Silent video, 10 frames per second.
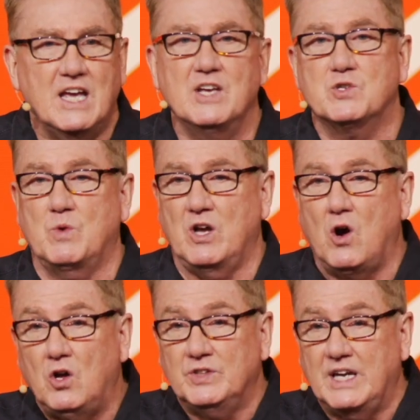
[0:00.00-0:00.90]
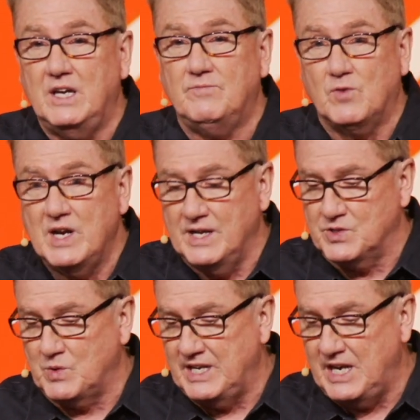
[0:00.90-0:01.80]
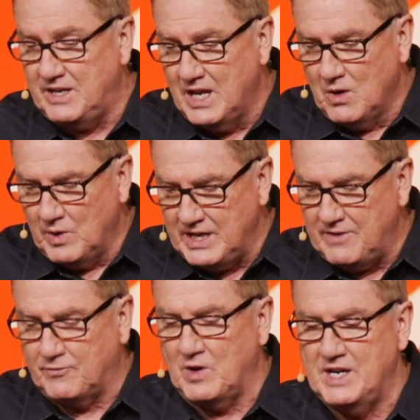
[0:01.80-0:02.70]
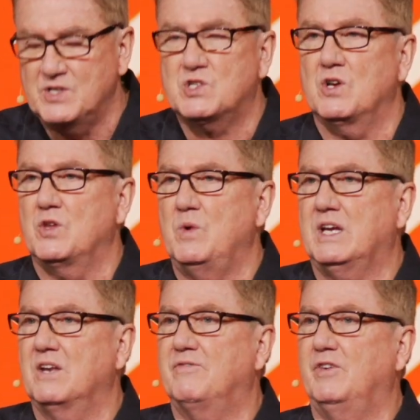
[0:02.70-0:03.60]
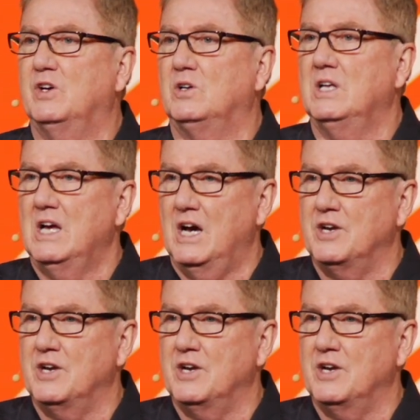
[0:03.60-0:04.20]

is, we all need friends. We need friends so that we can feel